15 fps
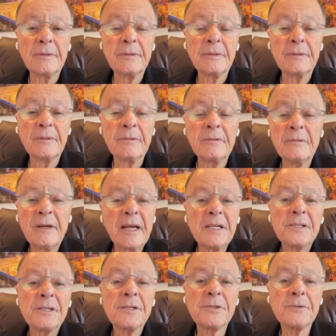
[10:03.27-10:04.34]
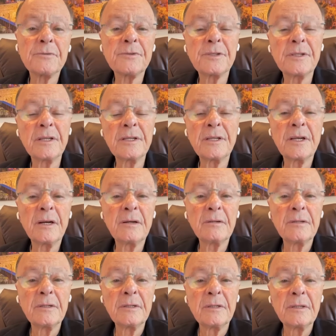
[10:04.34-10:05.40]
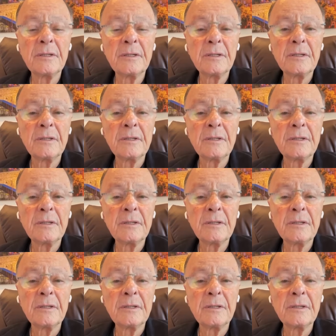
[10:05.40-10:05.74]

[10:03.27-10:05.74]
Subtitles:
100%. It's not the fast of Daniel.